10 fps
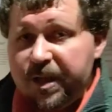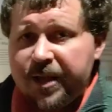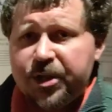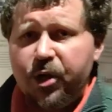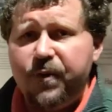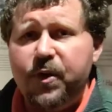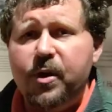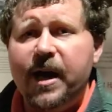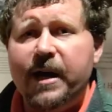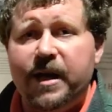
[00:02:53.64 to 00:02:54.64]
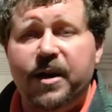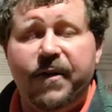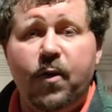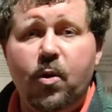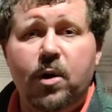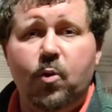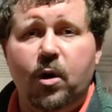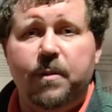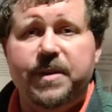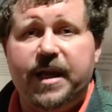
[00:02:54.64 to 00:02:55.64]
So if you got enough
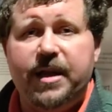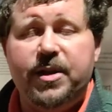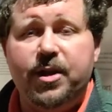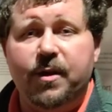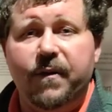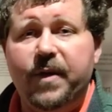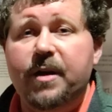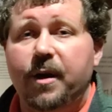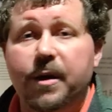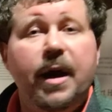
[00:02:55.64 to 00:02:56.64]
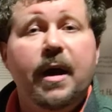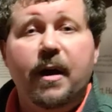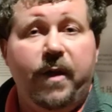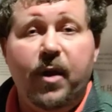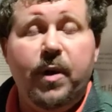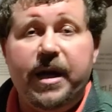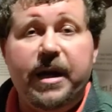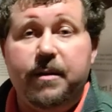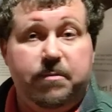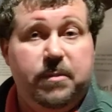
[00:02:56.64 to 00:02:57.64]
hornworms into your field, they would
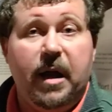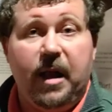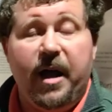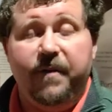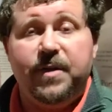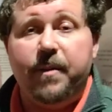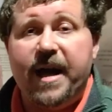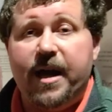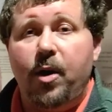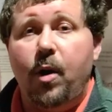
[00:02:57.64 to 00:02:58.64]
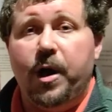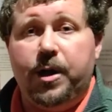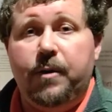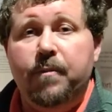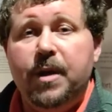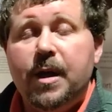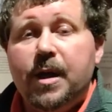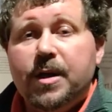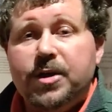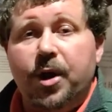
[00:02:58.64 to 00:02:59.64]
eat a lot of tobacco on you.
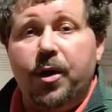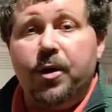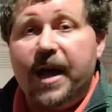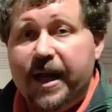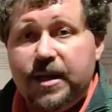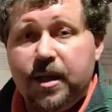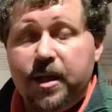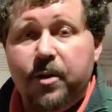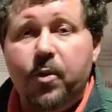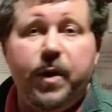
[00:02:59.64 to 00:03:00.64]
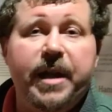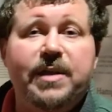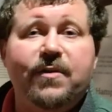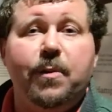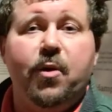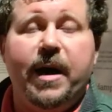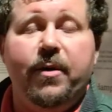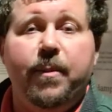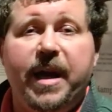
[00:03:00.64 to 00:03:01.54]
So you had to clear the weeds from around the